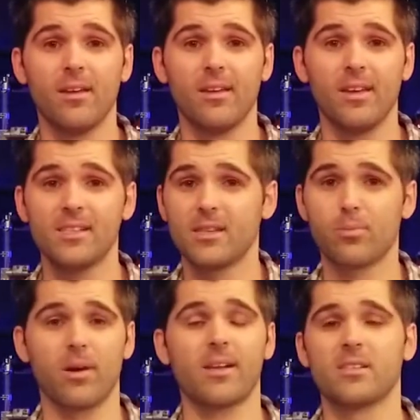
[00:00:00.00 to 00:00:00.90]
he's in the
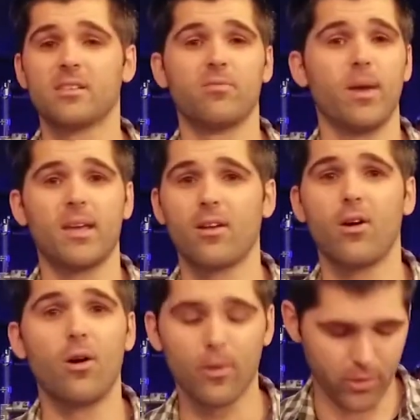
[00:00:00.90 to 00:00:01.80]
process of making
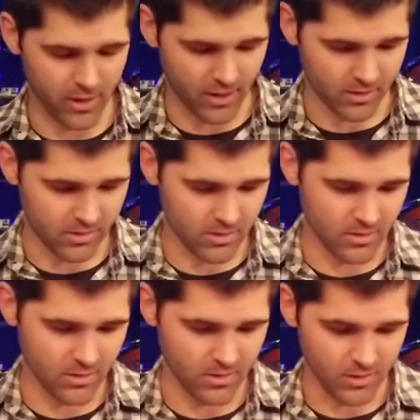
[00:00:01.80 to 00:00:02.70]
all things
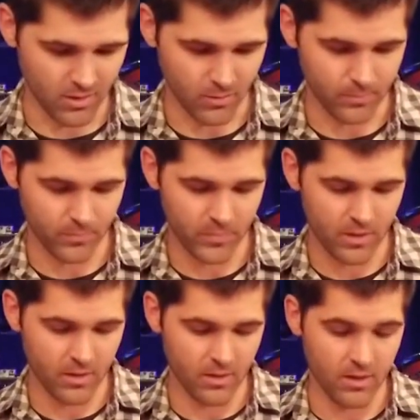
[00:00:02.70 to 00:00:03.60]
new.
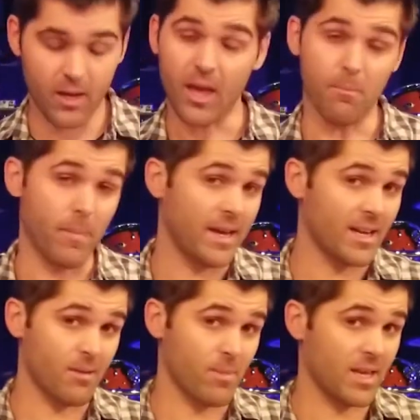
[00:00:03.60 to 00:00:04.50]
It may
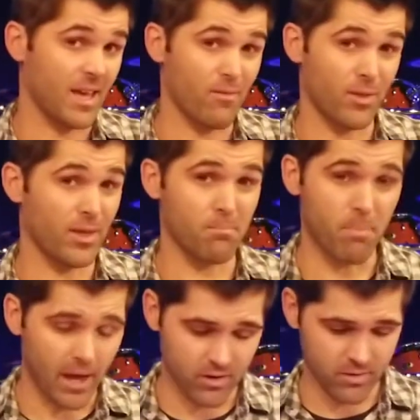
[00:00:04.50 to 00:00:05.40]
not make everything
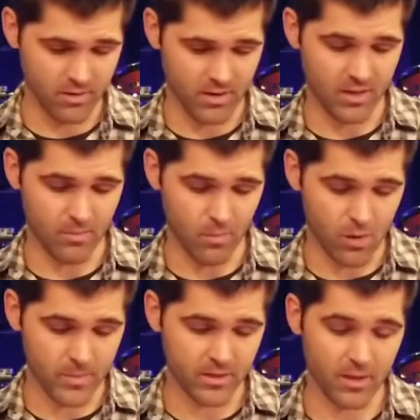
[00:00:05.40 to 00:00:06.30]
better in the
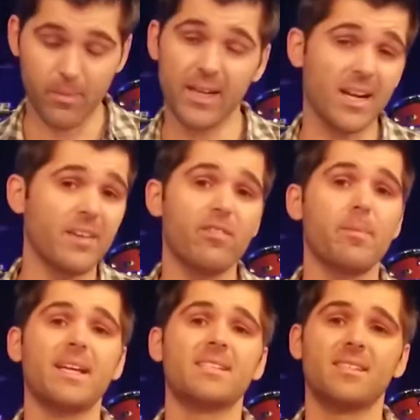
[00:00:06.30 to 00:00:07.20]
moment. It may not even
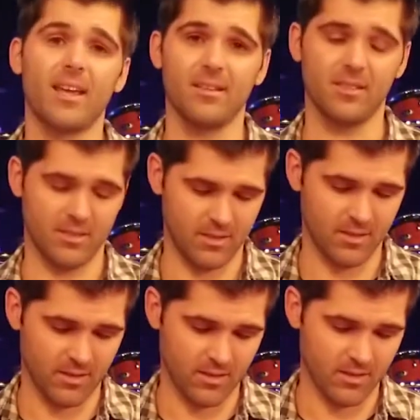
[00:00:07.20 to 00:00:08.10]
make sense.
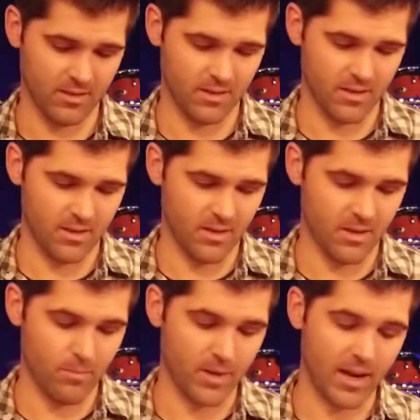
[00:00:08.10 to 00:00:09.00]

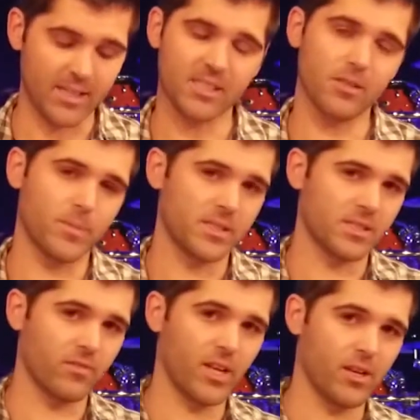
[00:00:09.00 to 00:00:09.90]
But God is in the business
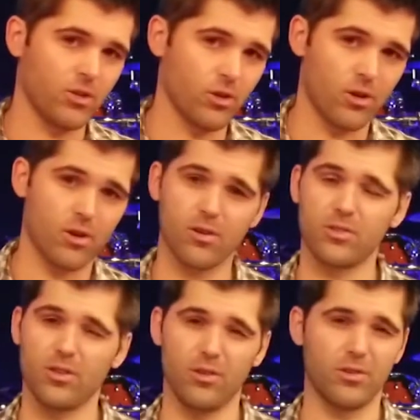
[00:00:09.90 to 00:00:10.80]
of taking your
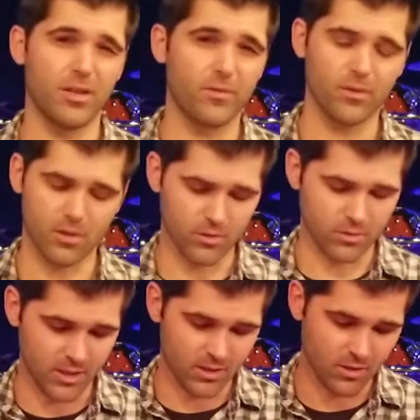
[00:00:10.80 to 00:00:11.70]
hurt, your
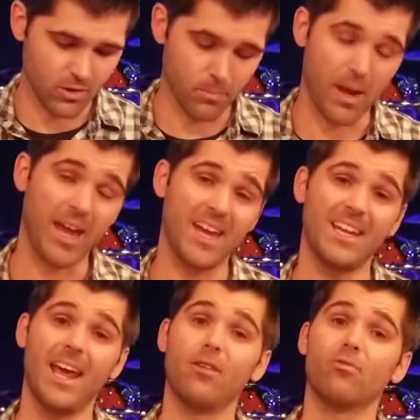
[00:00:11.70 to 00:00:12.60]
difficulties, your
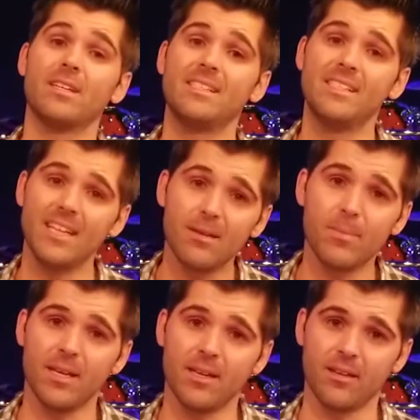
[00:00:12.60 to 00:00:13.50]
pain, and
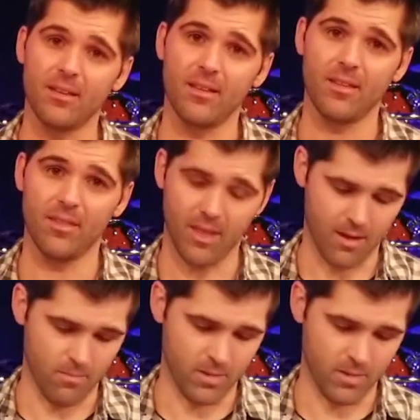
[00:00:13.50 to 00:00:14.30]
redeeming them.